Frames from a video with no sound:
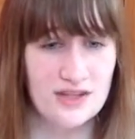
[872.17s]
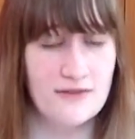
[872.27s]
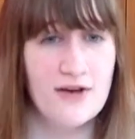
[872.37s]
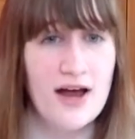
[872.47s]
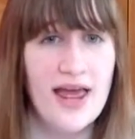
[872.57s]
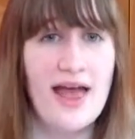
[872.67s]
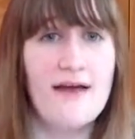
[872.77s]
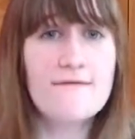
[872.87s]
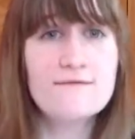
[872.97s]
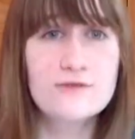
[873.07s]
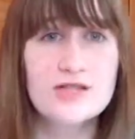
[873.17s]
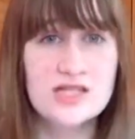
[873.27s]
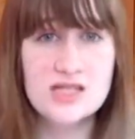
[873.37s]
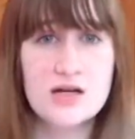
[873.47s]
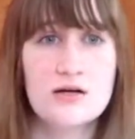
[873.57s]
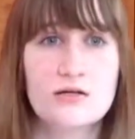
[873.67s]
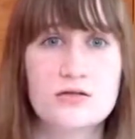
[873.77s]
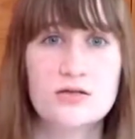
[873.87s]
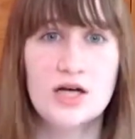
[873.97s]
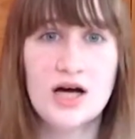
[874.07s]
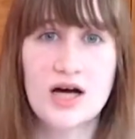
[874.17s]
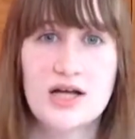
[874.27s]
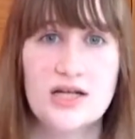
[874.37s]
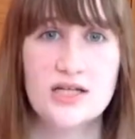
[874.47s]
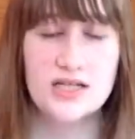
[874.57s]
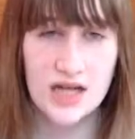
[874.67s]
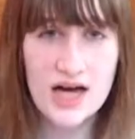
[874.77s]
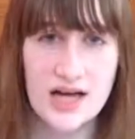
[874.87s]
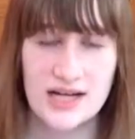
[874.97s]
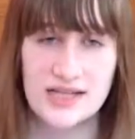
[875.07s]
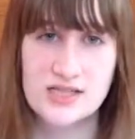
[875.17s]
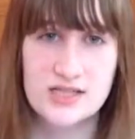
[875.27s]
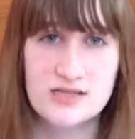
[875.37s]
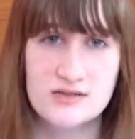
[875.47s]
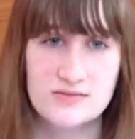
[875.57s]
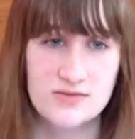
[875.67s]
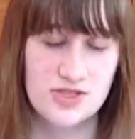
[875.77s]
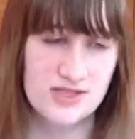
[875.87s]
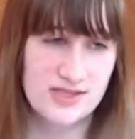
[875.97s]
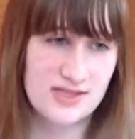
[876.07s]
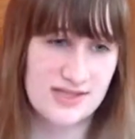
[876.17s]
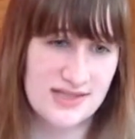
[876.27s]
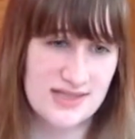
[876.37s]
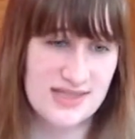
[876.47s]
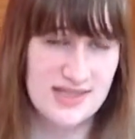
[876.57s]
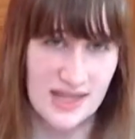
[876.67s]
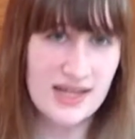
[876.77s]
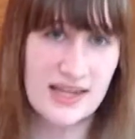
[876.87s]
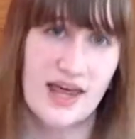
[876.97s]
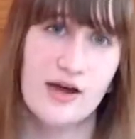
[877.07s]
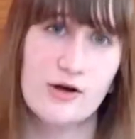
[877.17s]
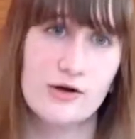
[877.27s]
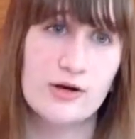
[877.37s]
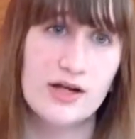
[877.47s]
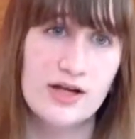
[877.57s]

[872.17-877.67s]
they've got every single god and goddess just sitting there,